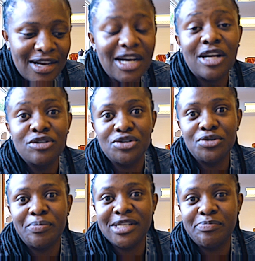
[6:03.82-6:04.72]

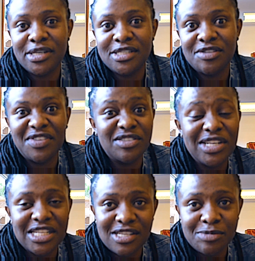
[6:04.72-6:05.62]
cultural perspective and
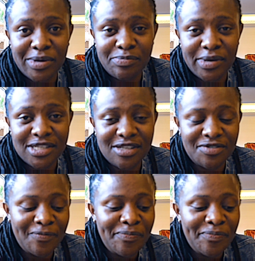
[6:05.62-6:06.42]
religious perspective.